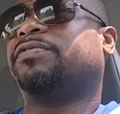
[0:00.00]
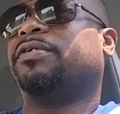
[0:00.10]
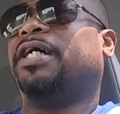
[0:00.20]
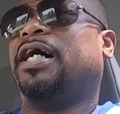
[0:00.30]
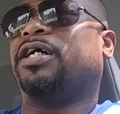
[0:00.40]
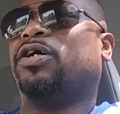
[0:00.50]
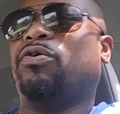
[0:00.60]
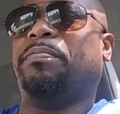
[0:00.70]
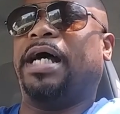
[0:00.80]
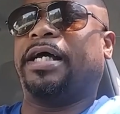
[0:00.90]
from now, I can
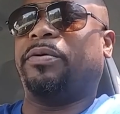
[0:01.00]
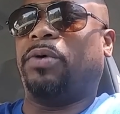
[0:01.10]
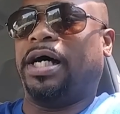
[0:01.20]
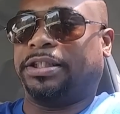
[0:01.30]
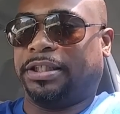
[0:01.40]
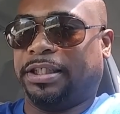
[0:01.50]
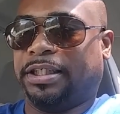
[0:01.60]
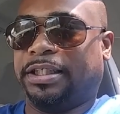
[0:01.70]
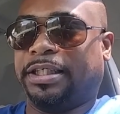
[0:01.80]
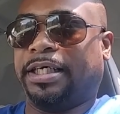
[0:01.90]
go back and watch
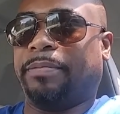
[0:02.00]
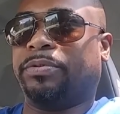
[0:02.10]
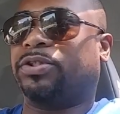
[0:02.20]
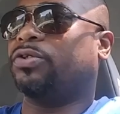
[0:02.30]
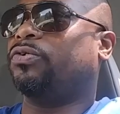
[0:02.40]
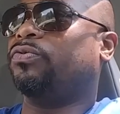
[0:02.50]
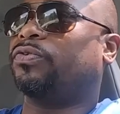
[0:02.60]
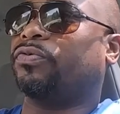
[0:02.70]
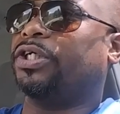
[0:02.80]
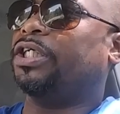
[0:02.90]
that episode
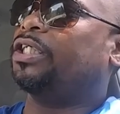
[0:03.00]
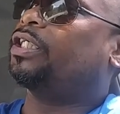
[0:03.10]
3